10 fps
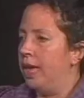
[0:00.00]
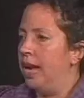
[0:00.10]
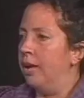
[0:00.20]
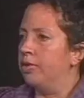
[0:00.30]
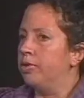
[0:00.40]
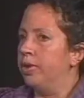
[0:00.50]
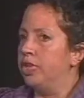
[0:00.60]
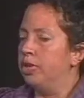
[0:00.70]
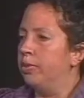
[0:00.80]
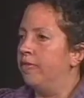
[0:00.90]
and I was going
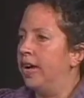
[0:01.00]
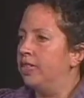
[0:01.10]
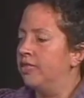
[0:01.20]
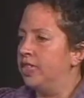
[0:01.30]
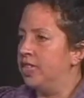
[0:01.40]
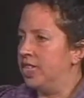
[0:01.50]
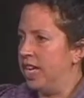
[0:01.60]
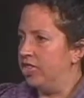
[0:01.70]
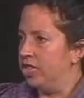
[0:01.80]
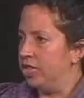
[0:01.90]
to supervised
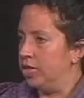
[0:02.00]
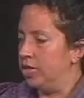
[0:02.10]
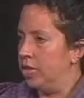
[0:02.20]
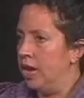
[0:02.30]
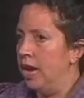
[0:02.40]
visitations,